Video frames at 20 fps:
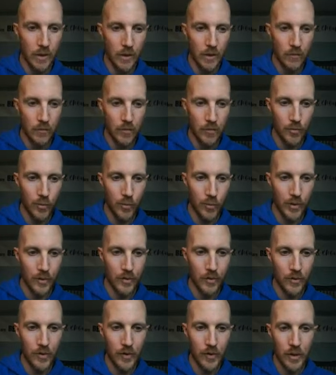For point
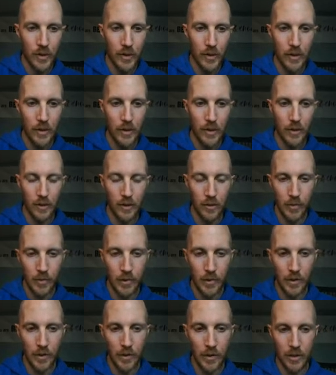C, it'll
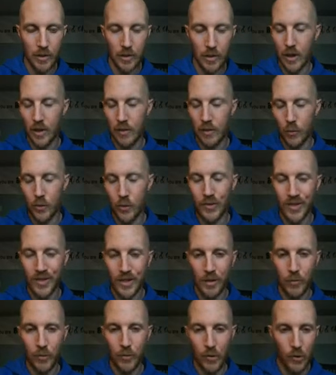be -1
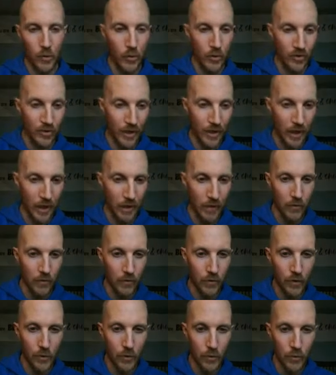times 2 is
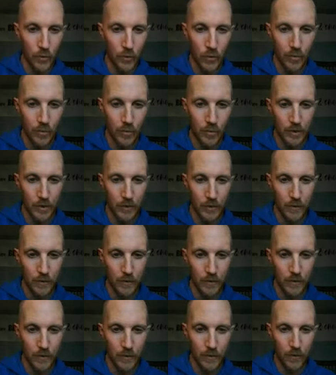-2, plus
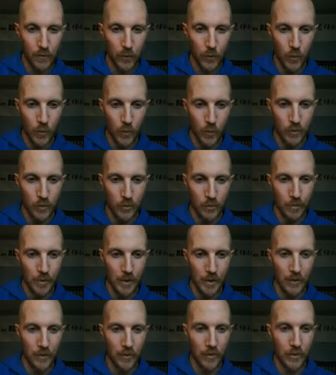4 is
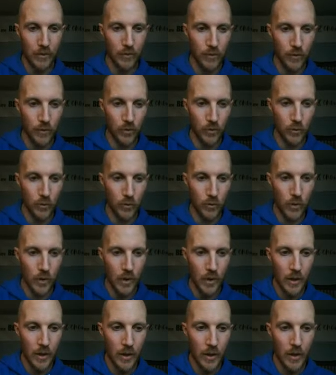+2.
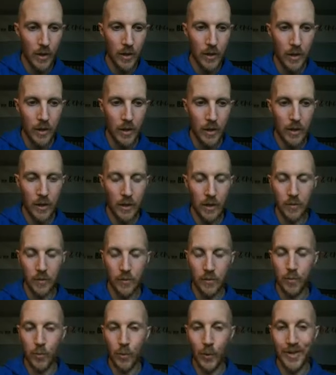And
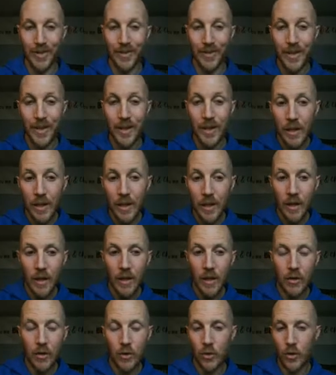for point D, 2